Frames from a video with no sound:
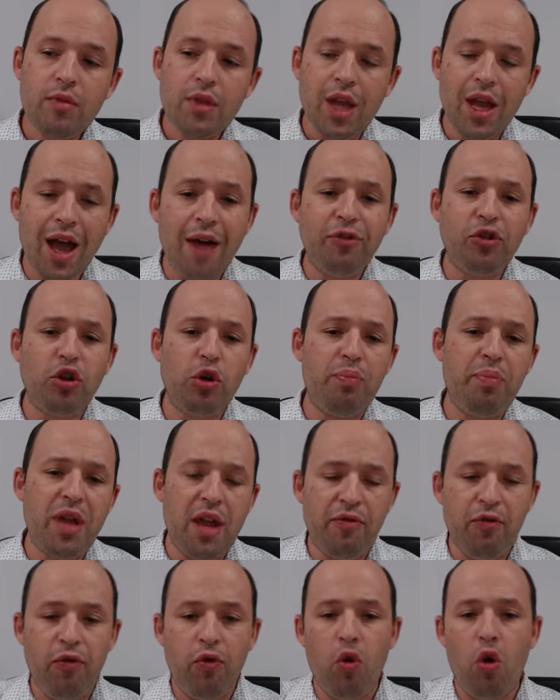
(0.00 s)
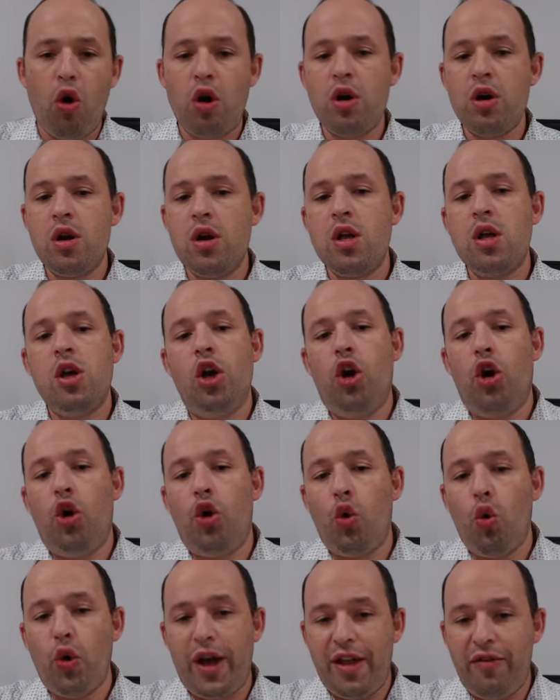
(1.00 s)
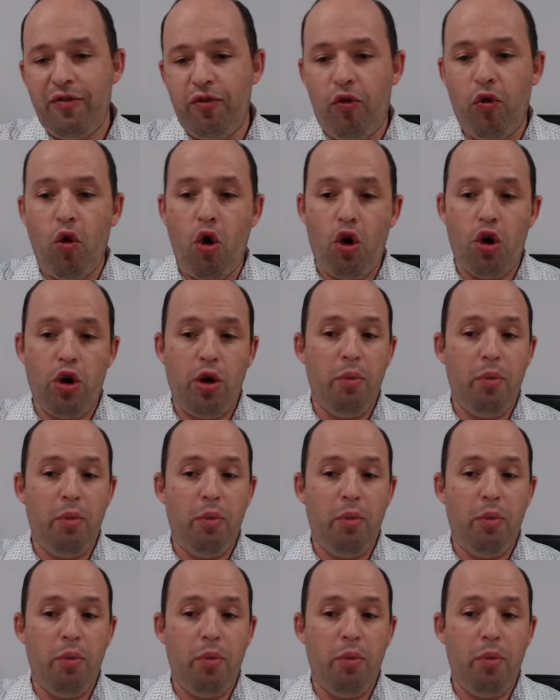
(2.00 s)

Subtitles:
after ba4, rook a4,